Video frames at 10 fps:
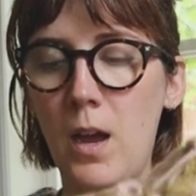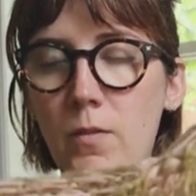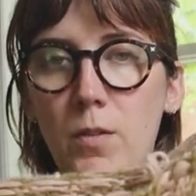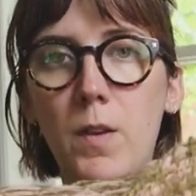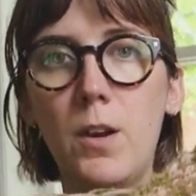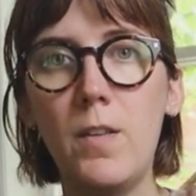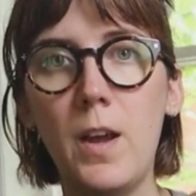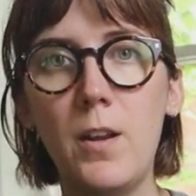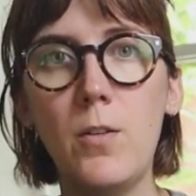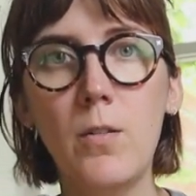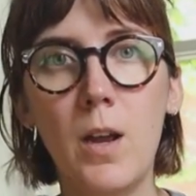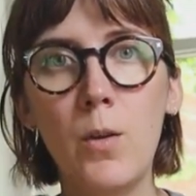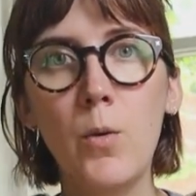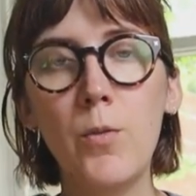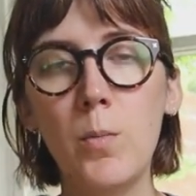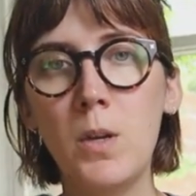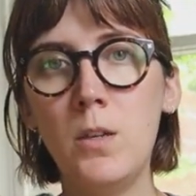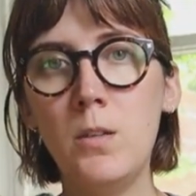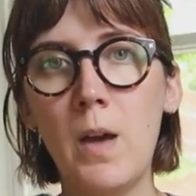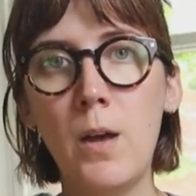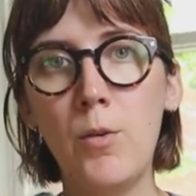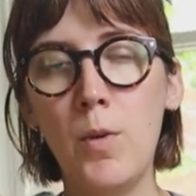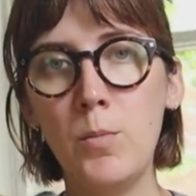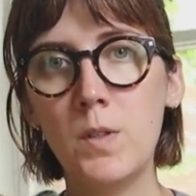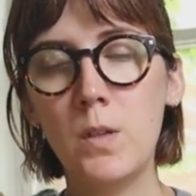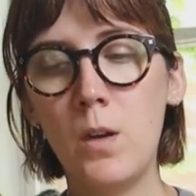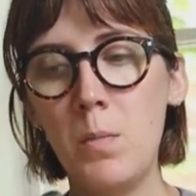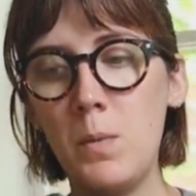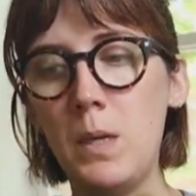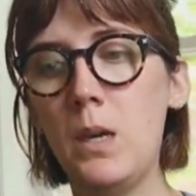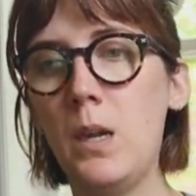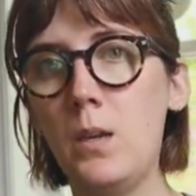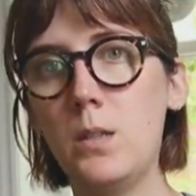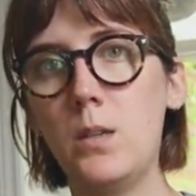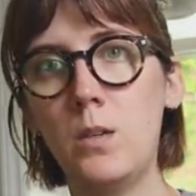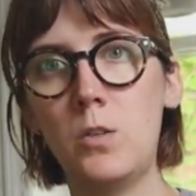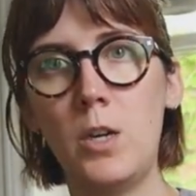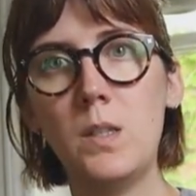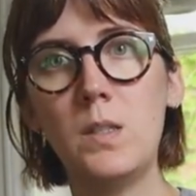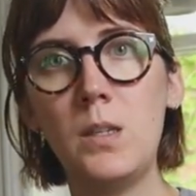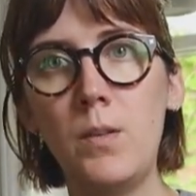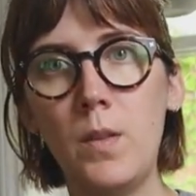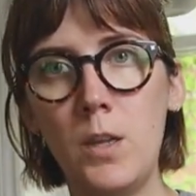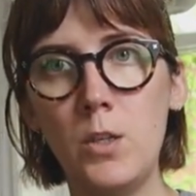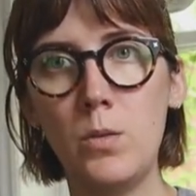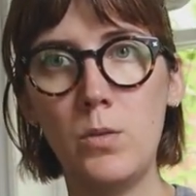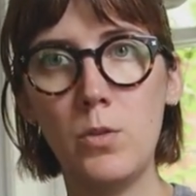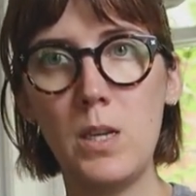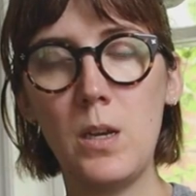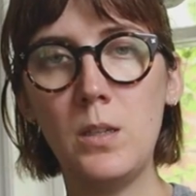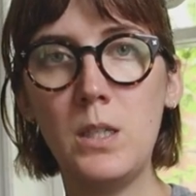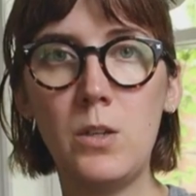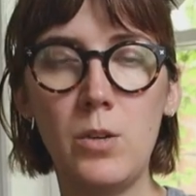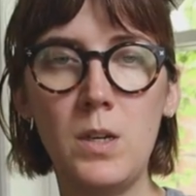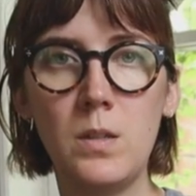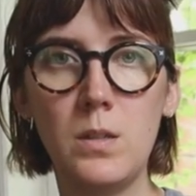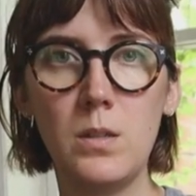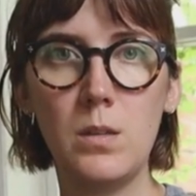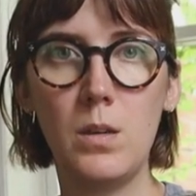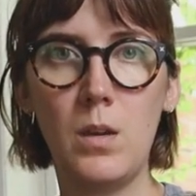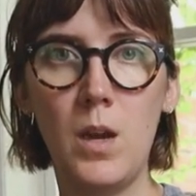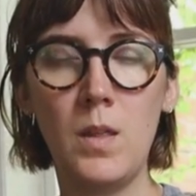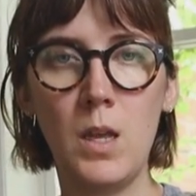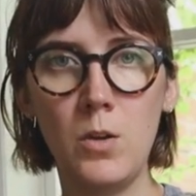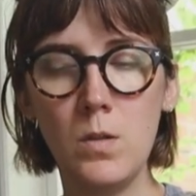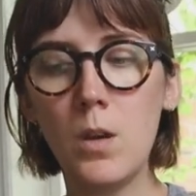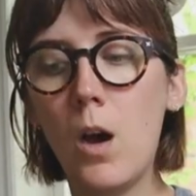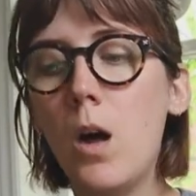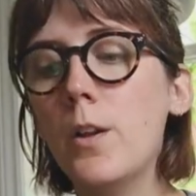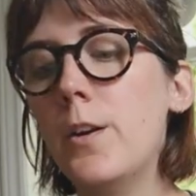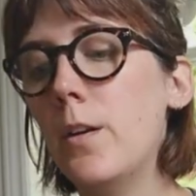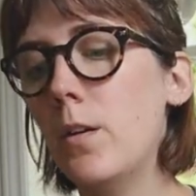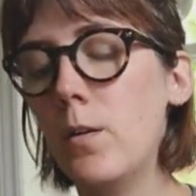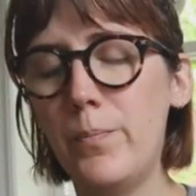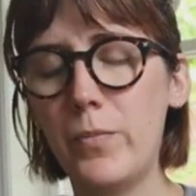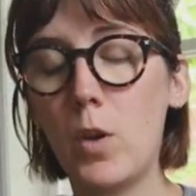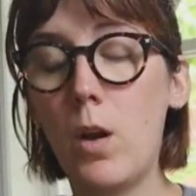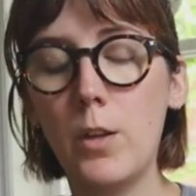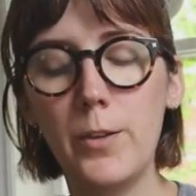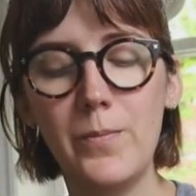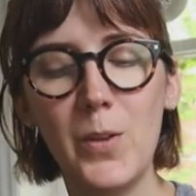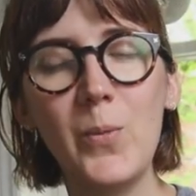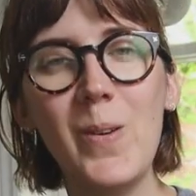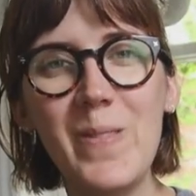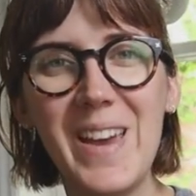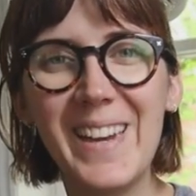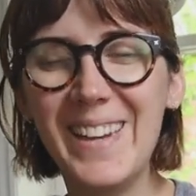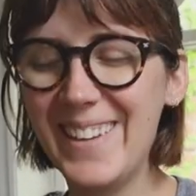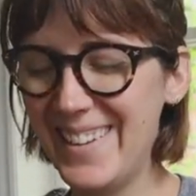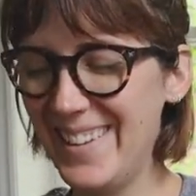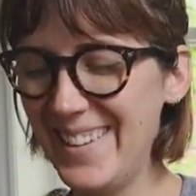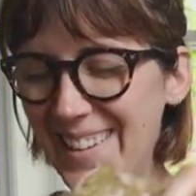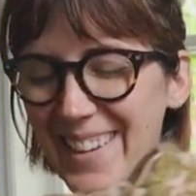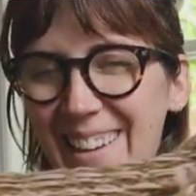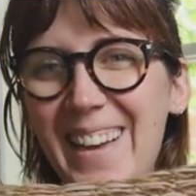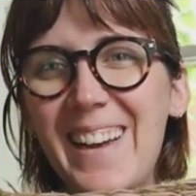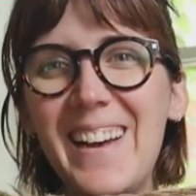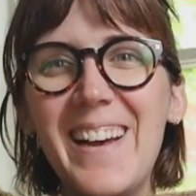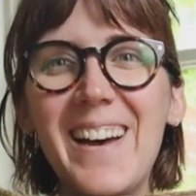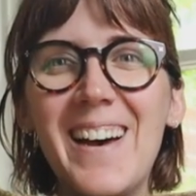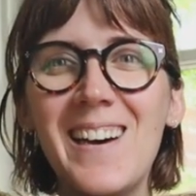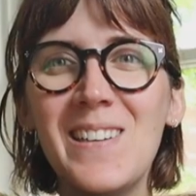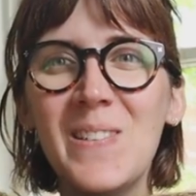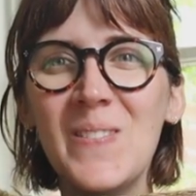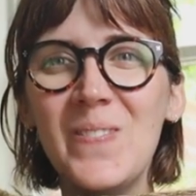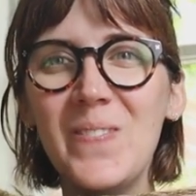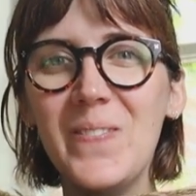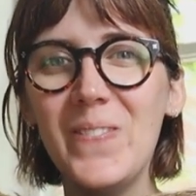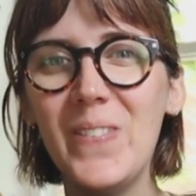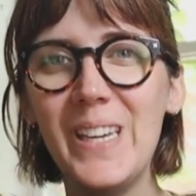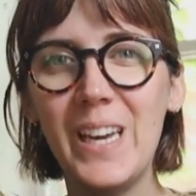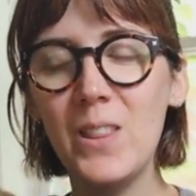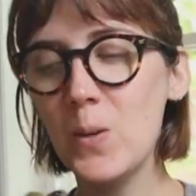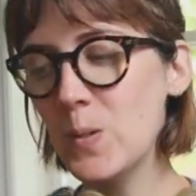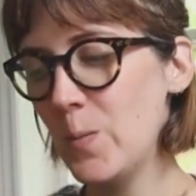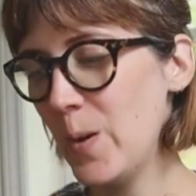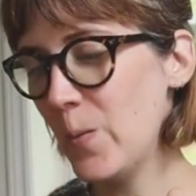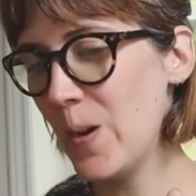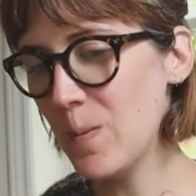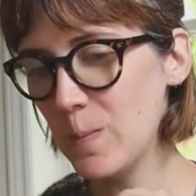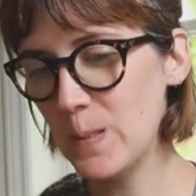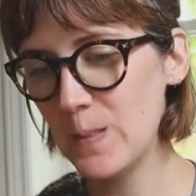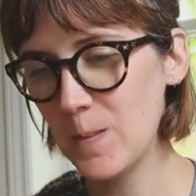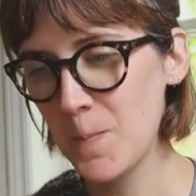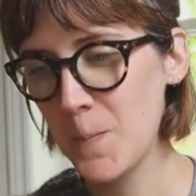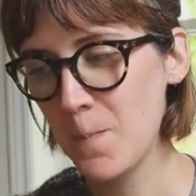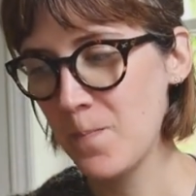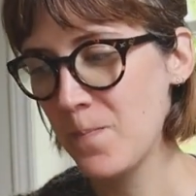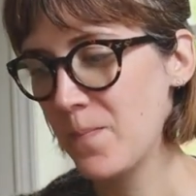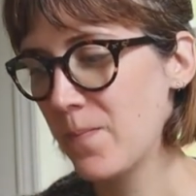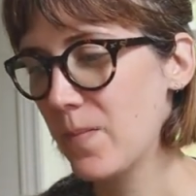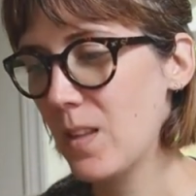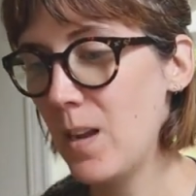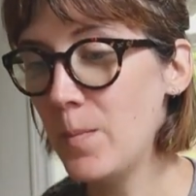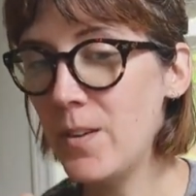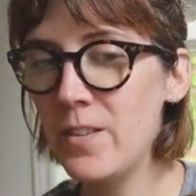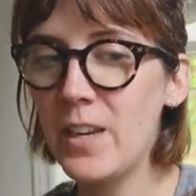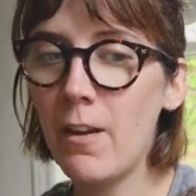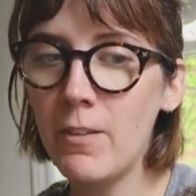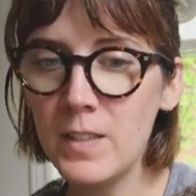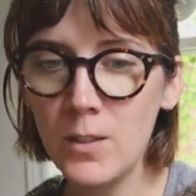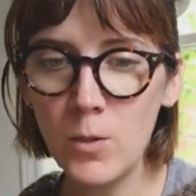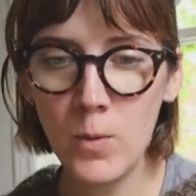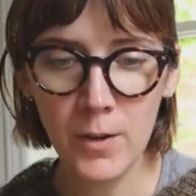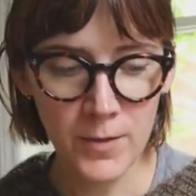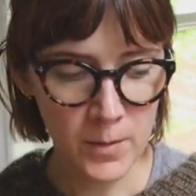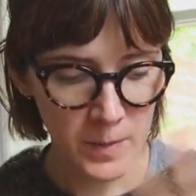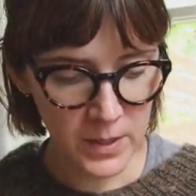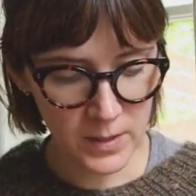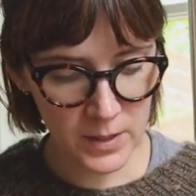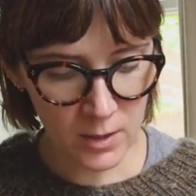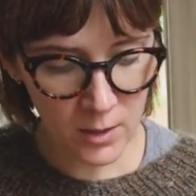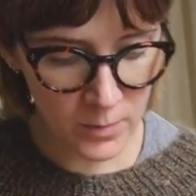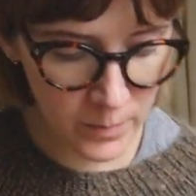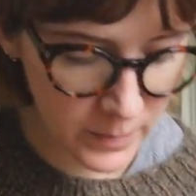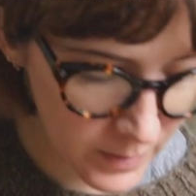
I have to figure that out. I don't know if I'm gonna do that or if I'm just gonna maybe knit a straight sleeve and then do a, a decrease and then do the collar, collar, the ribbing. um, but yeah, those are my whips. I'm loving every single one of them because they're all,